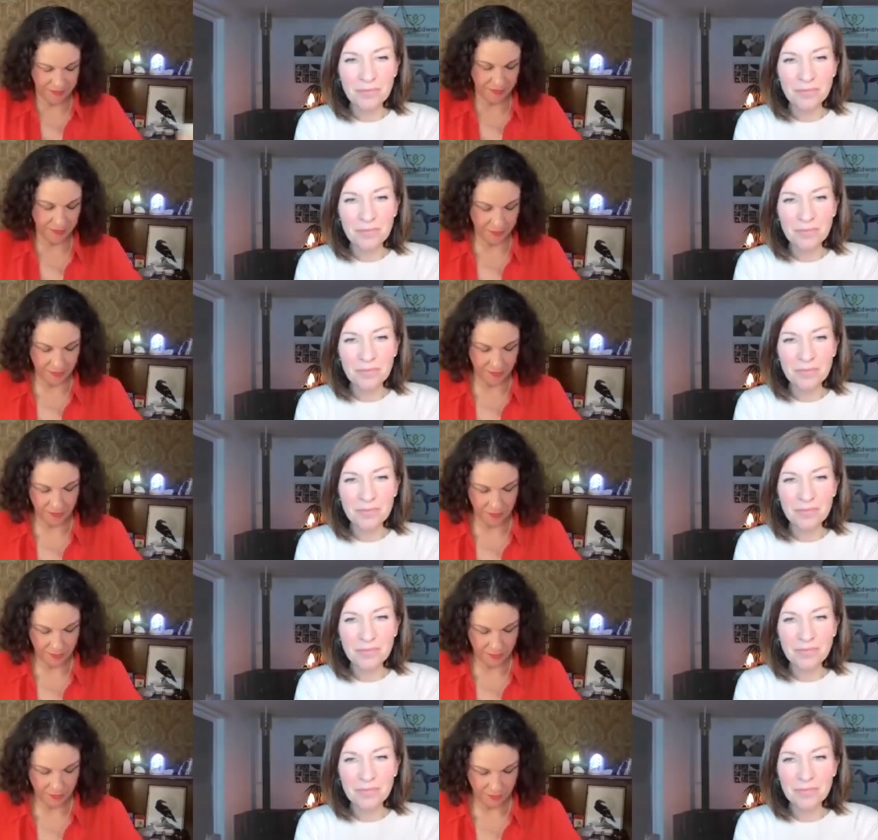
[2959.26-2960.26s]

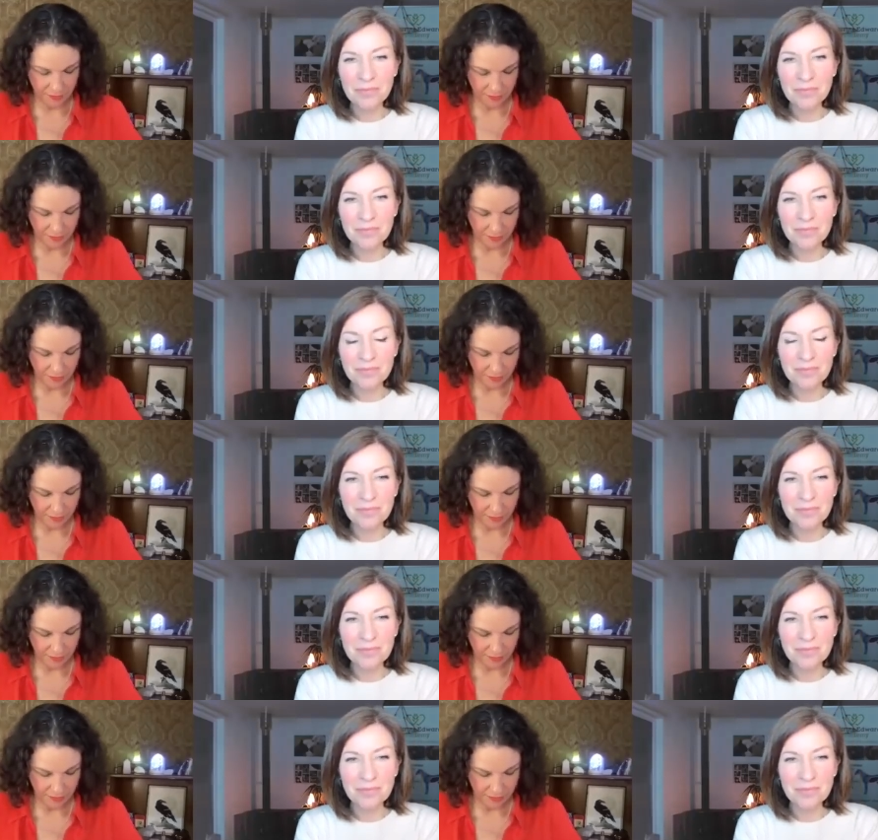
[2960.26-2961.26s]

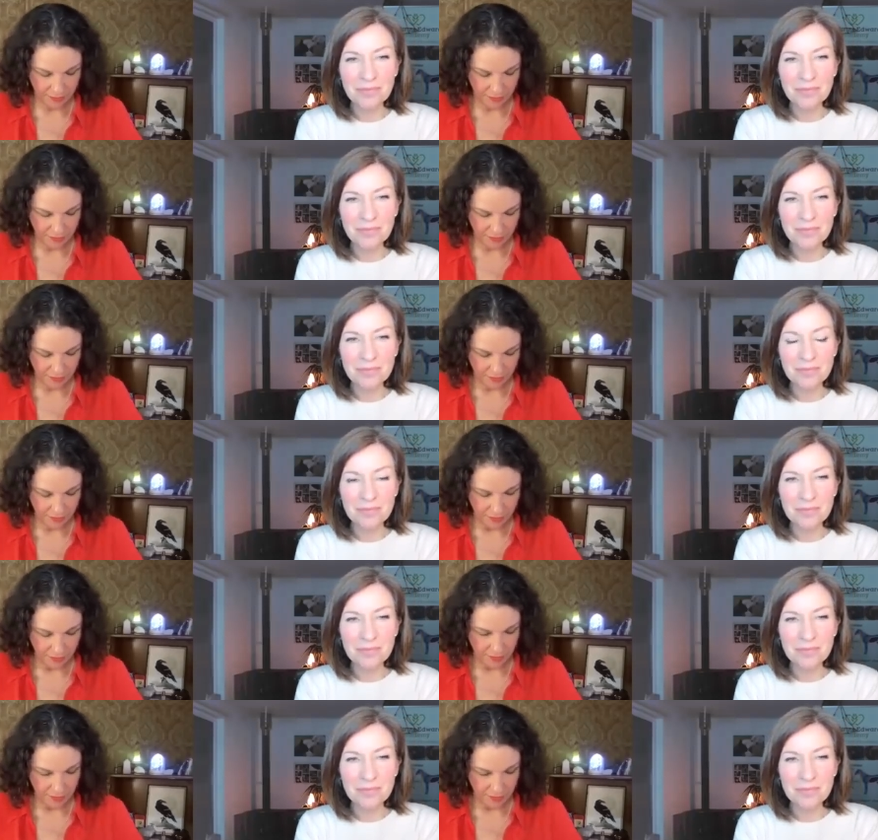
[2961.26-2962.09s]
Nobody speaks.